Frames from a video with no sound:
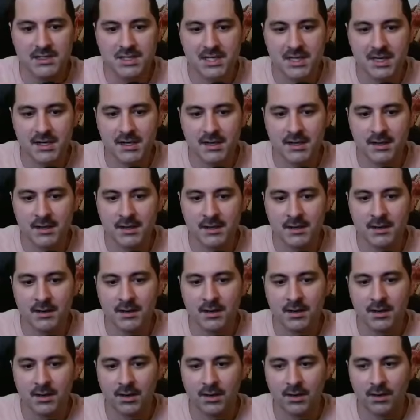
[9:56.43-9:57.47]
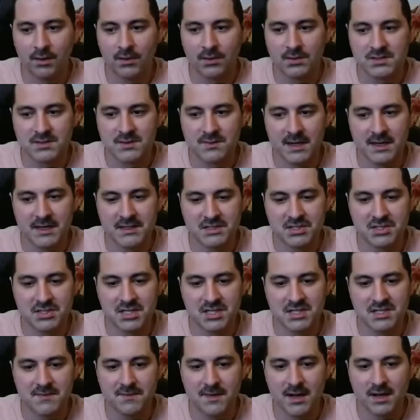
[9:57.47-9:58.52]
here. Her ultimate is
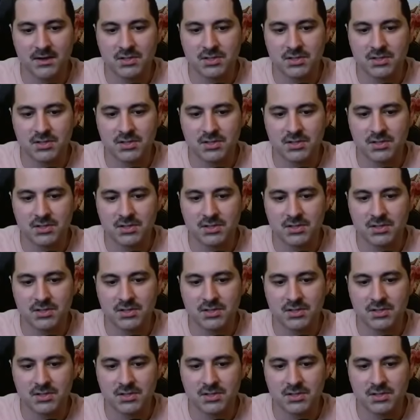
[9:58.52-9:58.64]
just about